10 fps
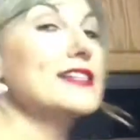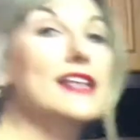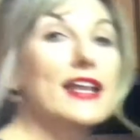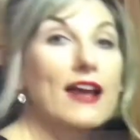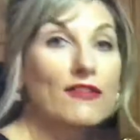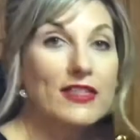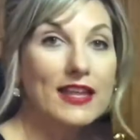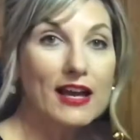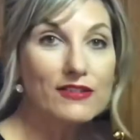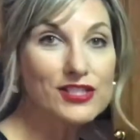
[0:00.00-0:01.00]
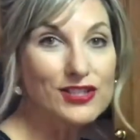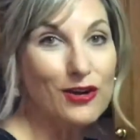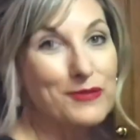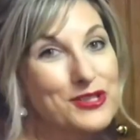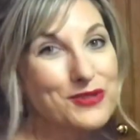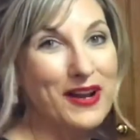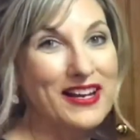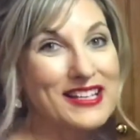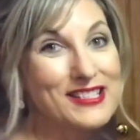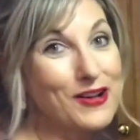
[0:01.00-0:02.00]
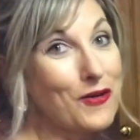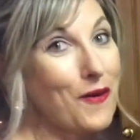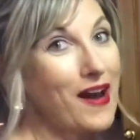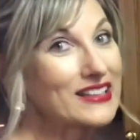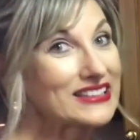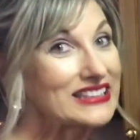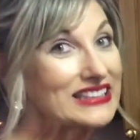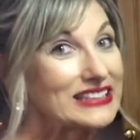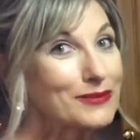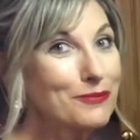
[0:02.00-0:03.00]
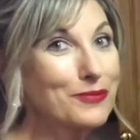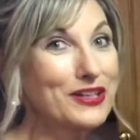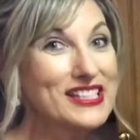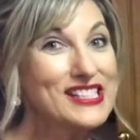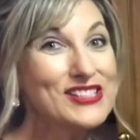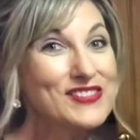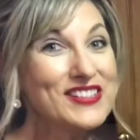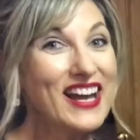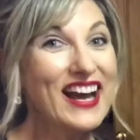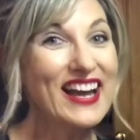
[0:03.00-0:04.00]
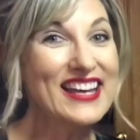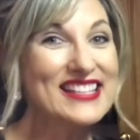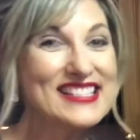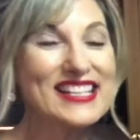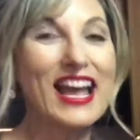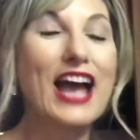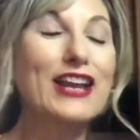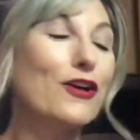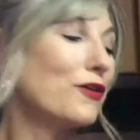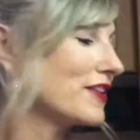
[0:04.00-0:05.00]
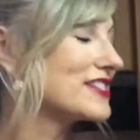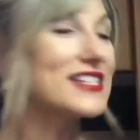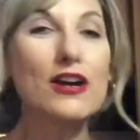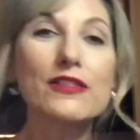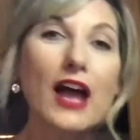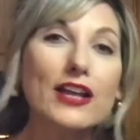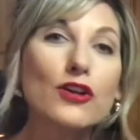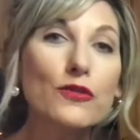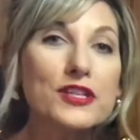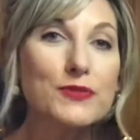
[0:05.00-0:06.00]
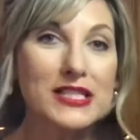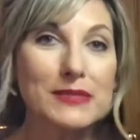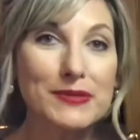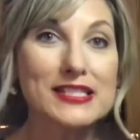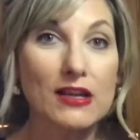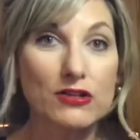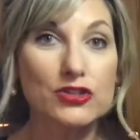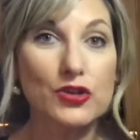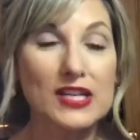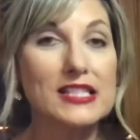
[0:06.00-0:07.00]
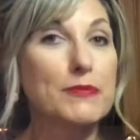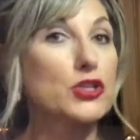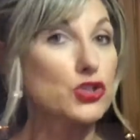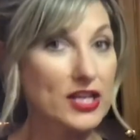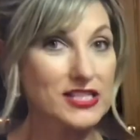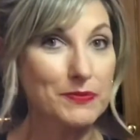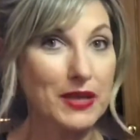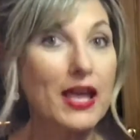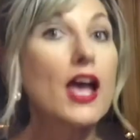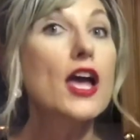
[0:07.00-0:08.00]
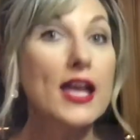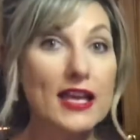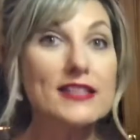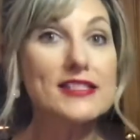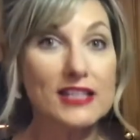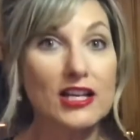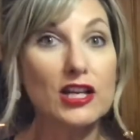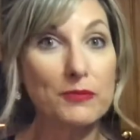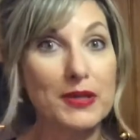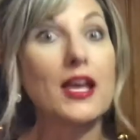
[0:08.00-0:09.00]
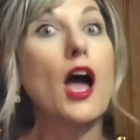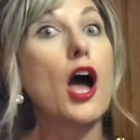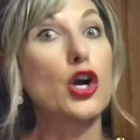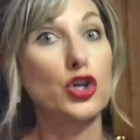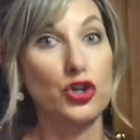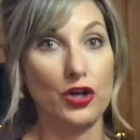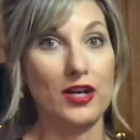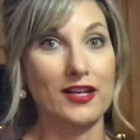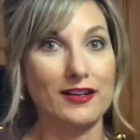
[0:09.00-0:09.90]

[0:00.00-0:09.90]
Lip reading: I said, everything else is almost ready. So pretty soon, guys. I know this recipe sounds crazy, but trust me, it's gonna be good.